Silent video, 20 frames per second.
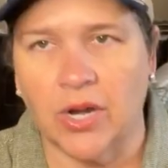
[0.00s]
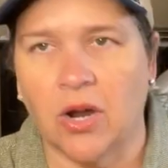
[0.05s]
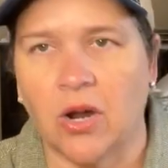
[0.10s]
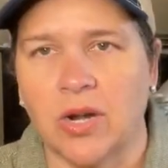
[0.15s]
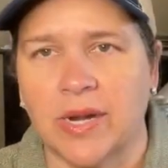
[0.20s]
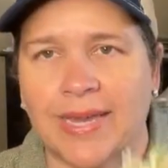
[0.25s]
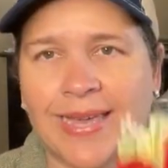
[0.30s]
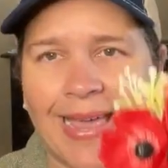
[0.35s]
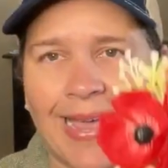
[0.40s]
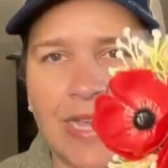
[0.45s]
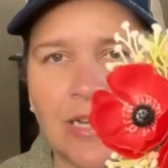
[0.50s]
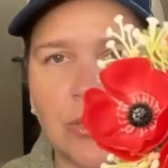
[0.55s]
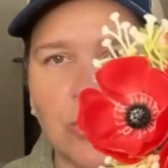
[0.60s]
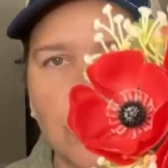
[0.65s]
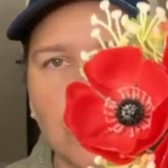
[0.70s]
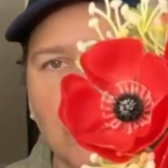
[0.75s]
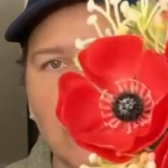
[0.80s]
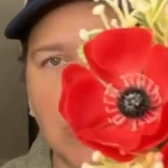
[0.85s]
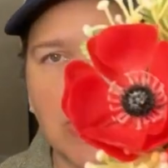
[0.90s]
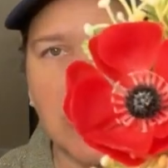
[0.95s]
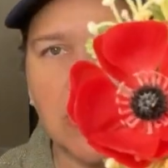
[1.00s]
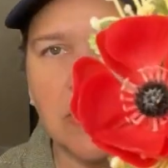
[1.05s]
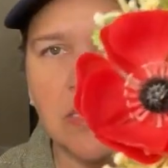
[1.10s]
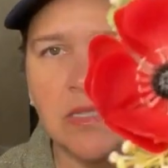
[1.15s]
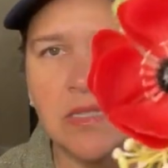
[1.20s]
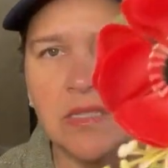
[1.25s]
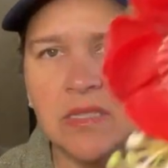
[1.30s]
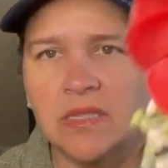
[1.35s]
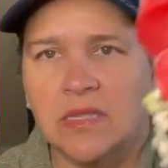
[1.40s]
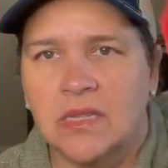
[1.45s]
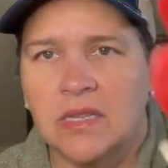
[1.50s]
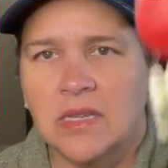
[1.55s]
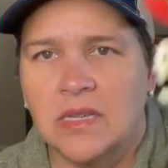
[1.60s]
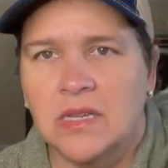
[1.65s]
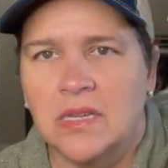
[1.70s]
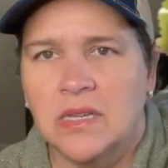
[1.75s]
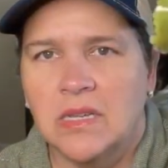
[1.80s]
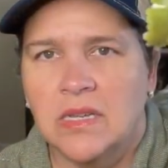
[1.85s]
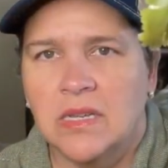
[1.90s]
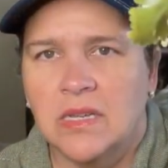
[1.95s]
are candle wreaths.
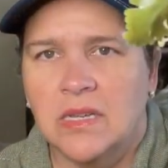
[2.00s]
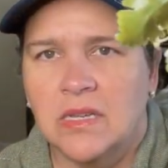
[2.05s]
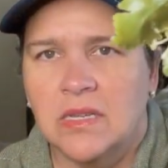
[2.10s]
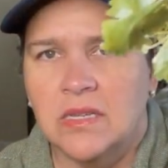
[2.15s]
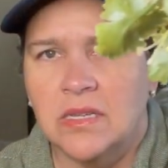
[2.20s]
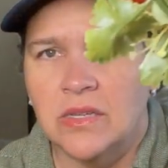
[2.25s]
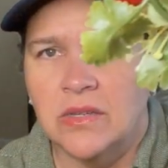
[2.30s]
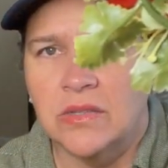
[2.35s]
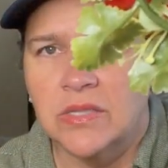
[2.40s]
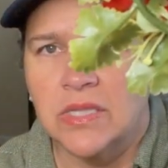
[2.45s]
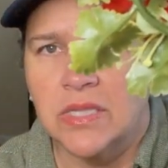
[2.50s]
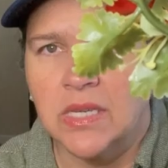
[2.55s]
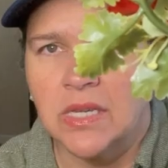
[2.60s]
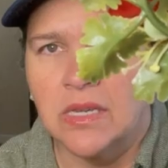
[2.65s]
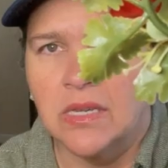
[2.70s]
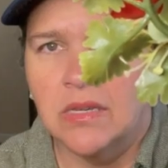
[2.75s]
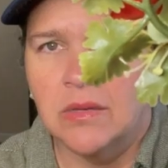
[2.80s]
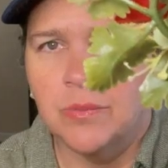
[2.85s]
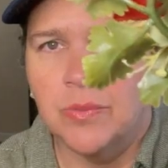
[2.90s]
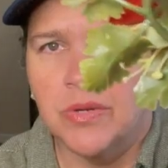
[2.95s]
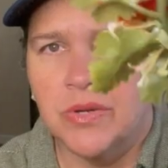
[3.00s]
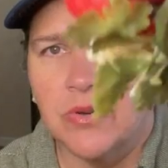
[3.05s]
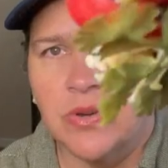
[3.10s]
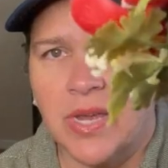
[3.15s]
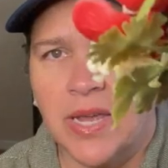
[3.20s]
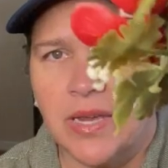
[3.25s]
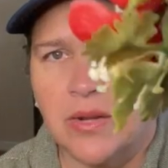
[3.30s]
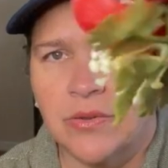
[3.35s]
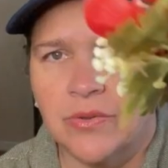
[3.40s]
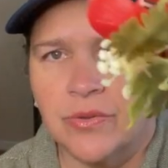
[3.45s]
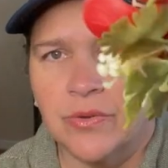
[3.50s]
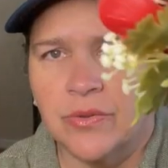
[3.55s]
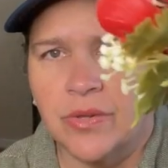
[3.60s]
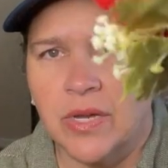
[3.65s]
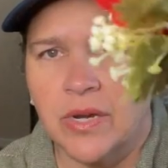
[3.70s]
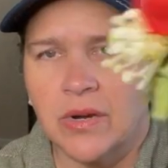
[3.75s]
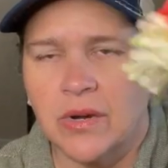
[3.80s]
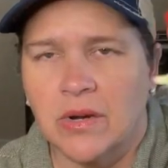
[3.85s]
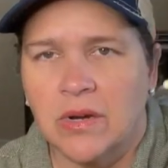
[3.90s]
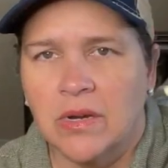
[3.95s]
You can see, put your candle through
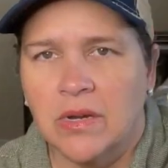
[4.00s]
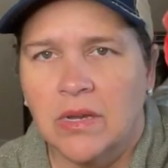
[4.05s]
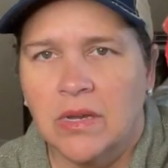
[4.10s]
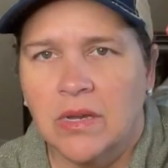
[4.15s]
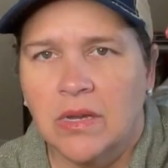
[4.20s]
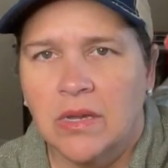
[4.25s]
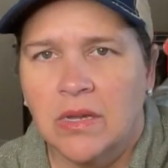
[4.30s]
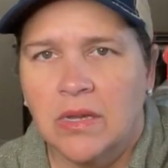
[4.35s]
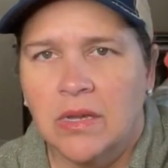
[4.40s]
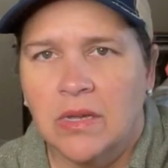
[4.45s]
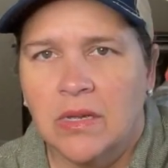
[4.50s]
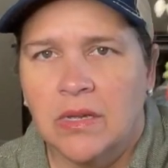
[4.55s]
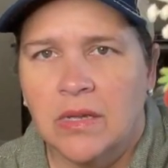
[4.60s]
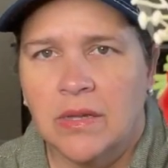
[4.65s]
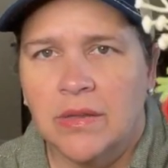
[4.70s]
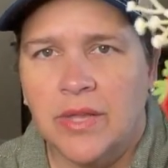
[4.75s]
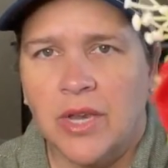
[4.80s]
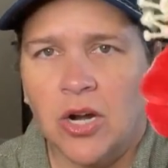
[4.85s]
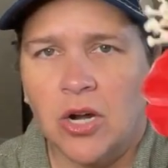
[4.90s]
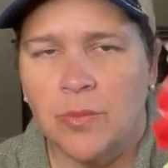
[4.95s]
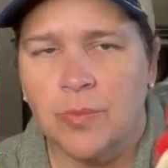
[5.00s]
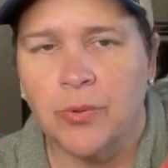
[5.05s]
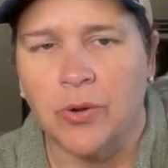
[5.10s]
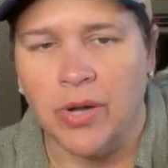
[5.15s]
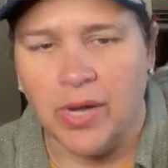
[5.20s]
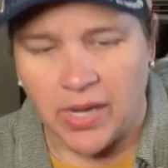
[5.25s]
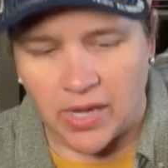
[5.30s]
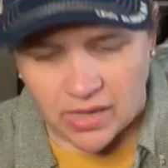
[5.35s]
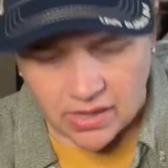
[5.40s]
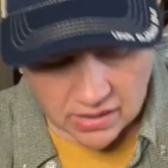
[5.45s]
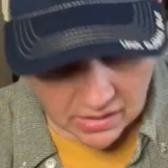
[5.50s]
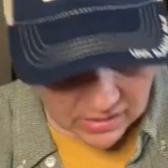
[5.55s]
there. They are pretty,